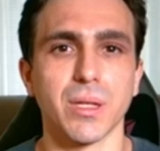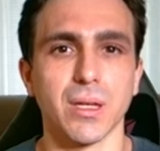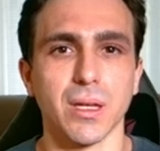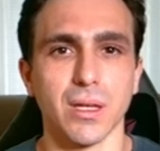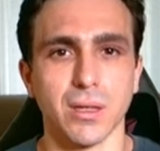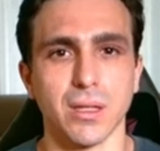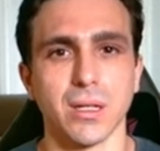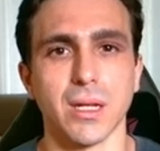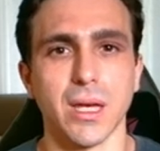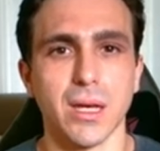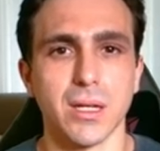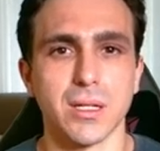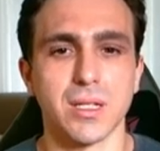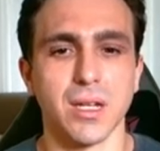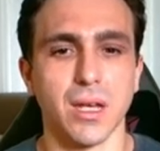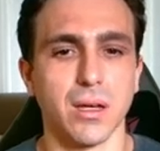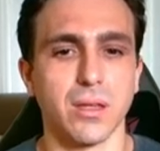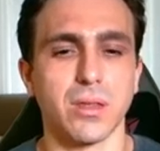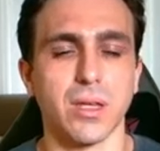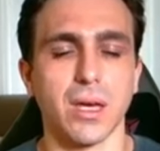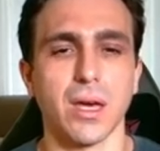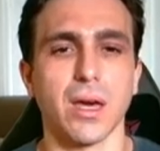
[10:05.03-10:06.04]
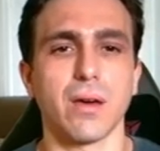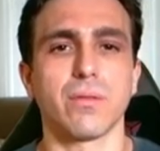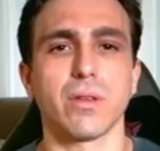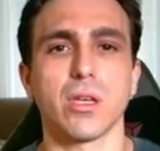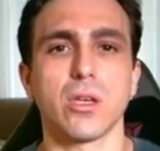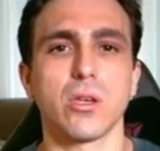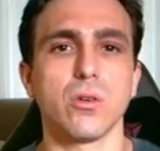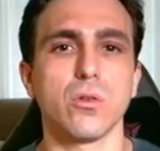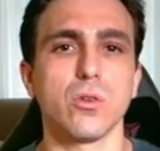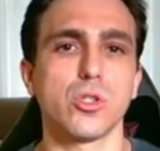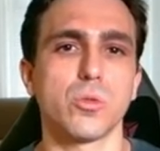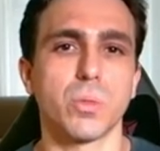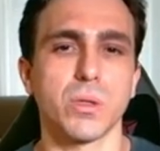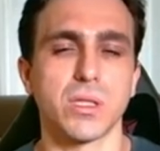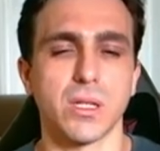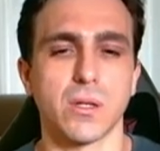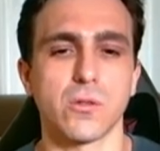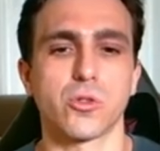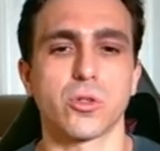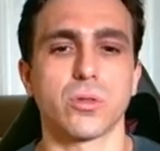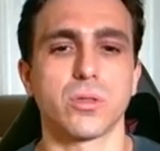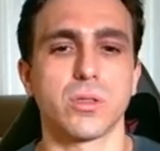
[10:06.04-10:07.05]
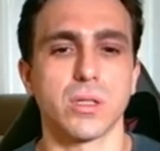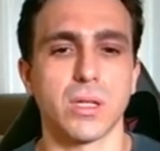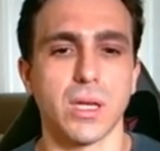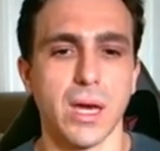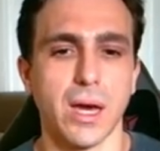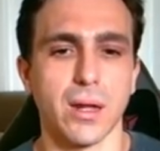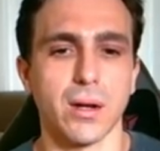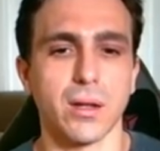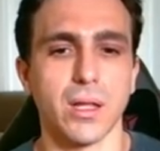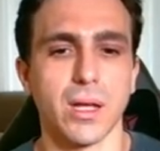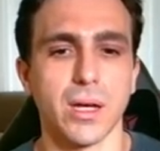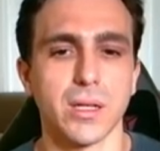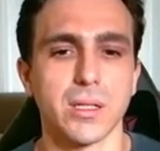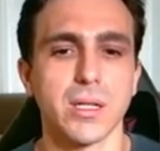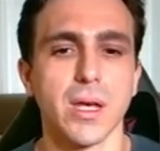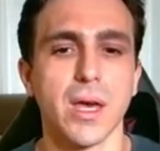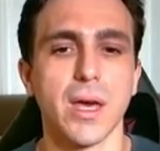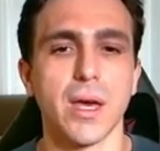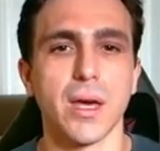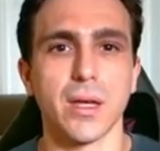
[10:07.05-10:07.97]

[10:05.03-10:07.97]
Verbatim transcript: in the Nasdaq, they have a huge potential to catalyze.